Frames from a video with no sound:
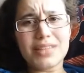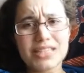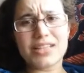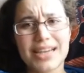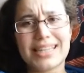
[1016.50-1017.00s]

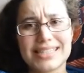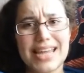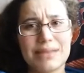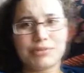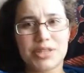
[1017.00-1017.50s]
sign his
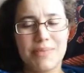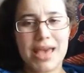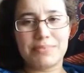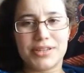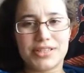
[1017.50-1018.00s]
name to the
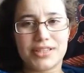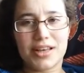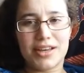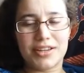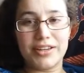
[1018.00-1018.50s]
papers
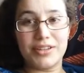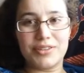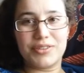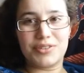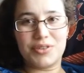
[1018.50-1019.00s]
that are going to,
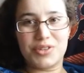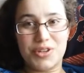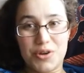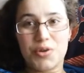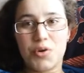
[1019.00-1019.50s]

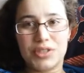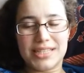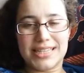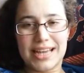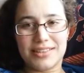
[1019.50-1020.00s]
you know, cause
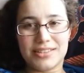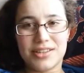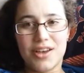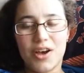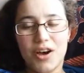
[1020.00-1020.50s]
the deaths
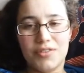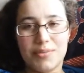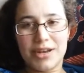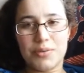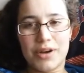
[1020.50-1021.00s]
of the
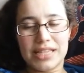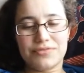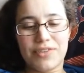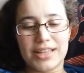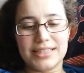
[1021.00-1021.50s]
men who are his
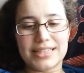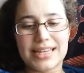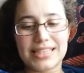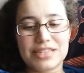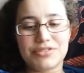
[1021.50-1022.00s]
friends.
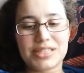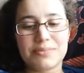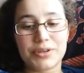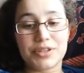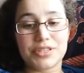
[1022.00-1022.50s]
And it's
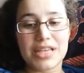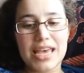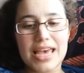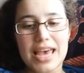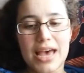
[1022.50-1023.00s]
interesting because
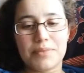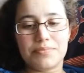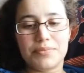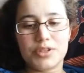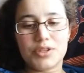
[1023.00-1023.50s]
um,